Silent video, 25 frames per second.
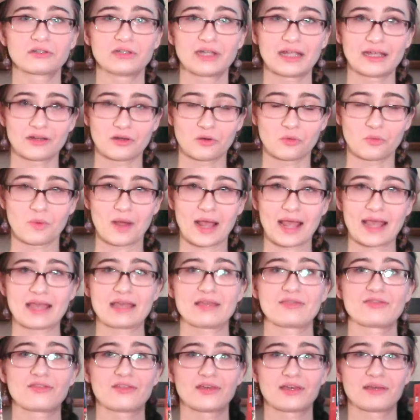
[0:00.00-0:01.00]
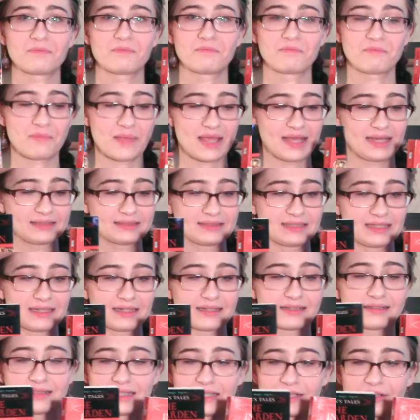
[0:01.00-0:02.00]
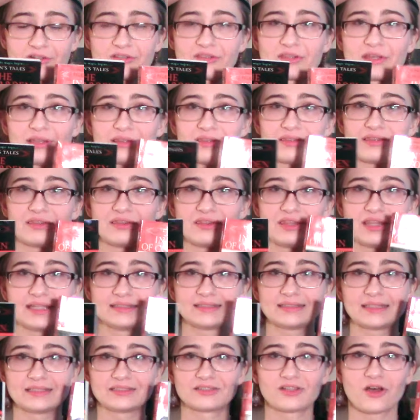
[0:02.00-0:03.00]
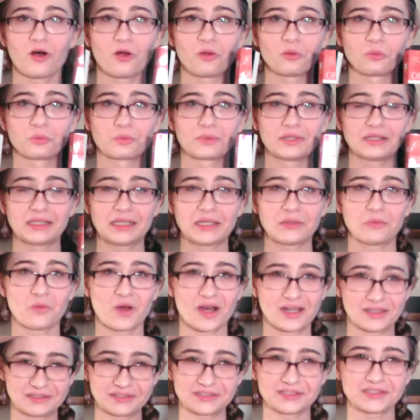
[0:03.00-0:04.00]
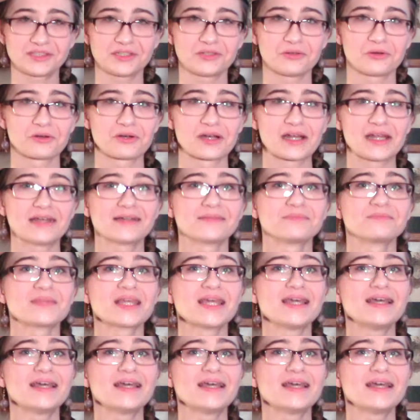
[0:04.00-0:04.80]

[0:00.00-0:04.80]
in a way that makes it clear that this is all really one story.